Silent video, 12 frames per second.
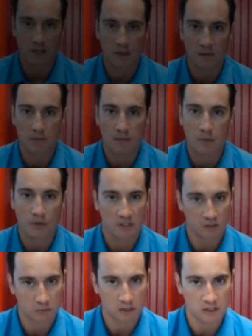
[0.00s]
other point
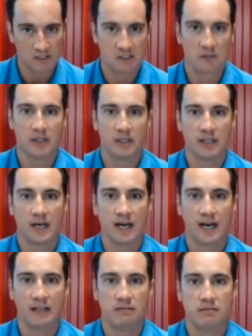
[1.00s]
that's worth considering,
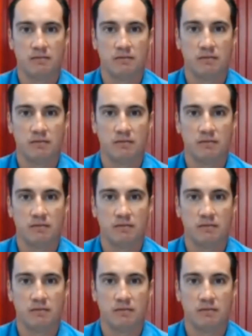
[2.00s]
as